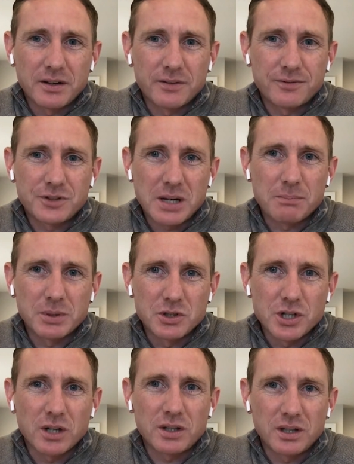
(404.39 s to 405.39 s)
of champion
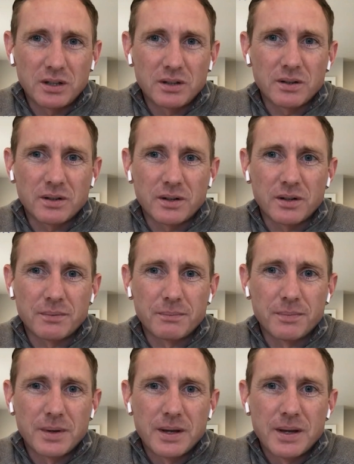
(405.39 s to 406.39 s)
jockey. I
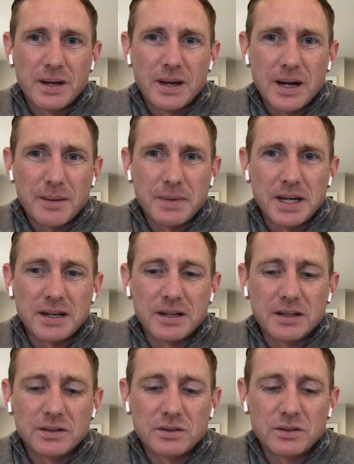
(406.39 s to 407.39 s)
mean,